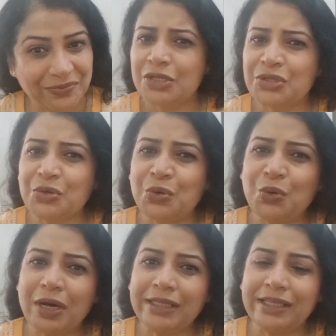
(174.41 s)
So
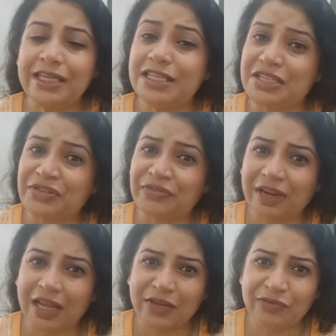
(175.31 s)
who are these,
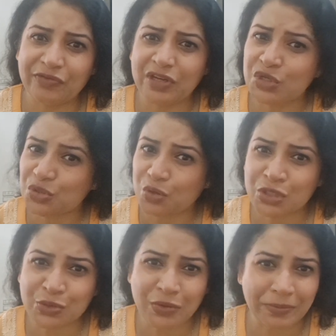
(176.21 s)
flying fish or
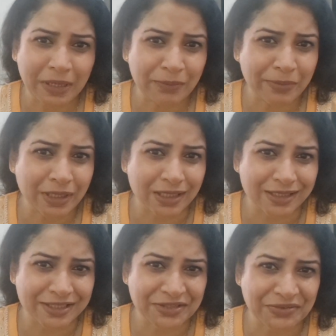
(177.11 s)
swimming
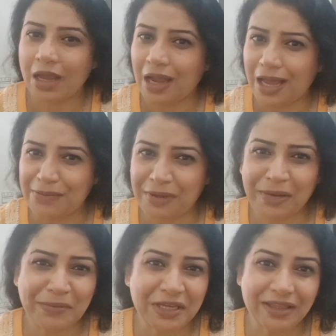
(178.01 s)
birds? And
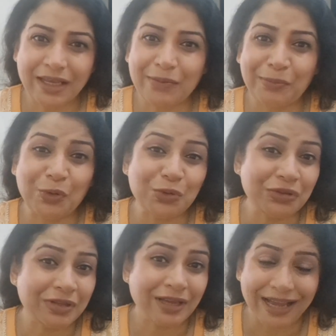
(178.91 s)
maybe they are
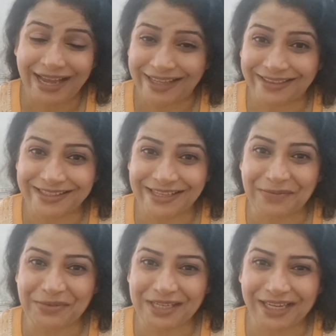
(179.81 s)
both at the
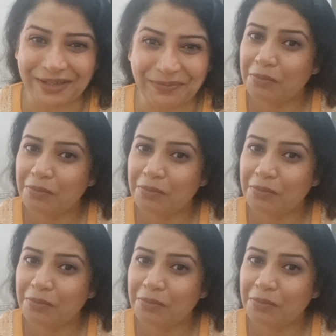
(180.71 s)
same time.